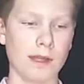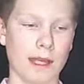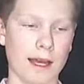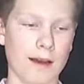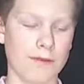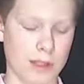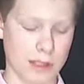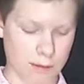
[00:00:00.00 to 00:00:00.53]
We
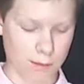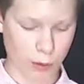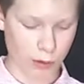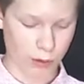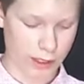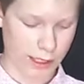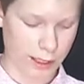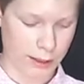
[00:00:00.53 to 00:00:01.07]
have this
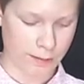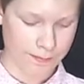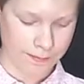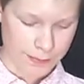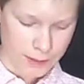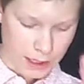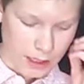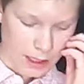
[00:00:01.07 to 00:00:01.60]
bowl here.
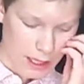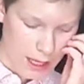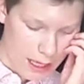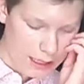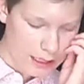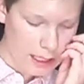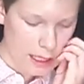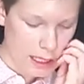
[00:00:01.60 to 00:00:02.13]

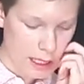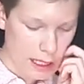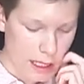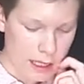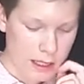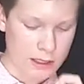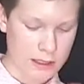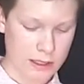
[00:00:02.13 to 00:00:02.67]
It
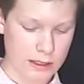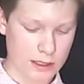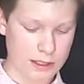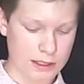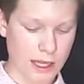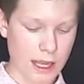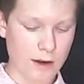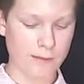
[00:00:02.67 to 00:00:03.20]
is the
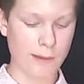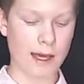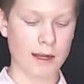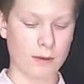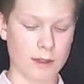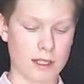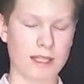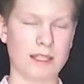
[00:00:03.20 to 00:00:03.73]
state of
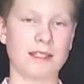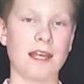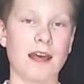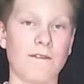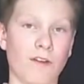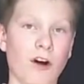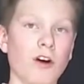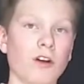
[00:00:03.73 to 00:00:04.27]
matter with a
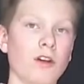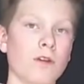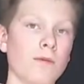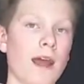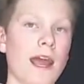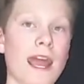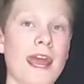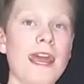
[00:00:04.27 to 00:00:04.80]
set volume
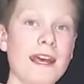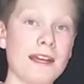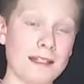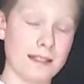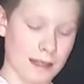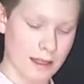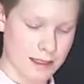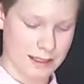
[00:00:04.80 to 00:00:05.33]

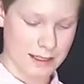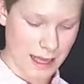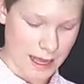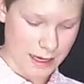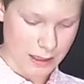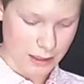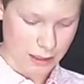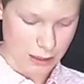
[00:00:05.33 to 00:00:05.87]
and a
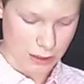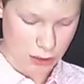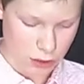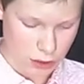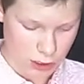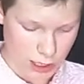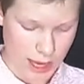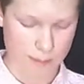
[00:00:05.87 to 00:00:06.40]
set
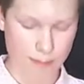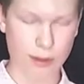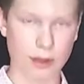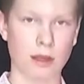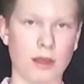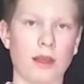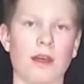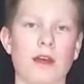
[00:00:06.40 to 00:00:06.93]
shape.
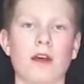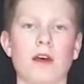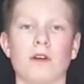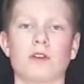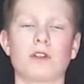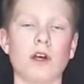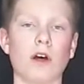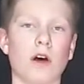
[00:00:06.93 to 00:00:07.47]

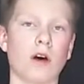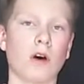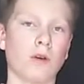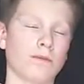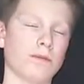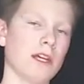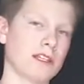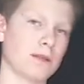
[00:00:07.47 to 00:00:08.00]

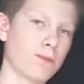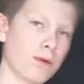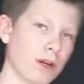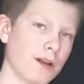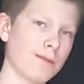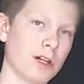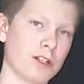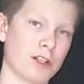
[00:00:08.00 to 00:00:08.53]
So, that's
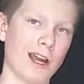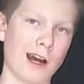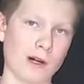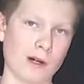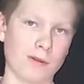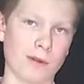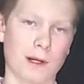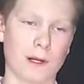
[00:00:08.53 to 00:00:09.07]
pretty much how
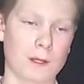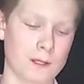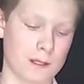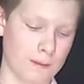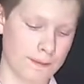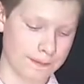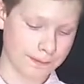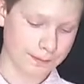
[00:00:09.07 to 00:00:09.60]
it works.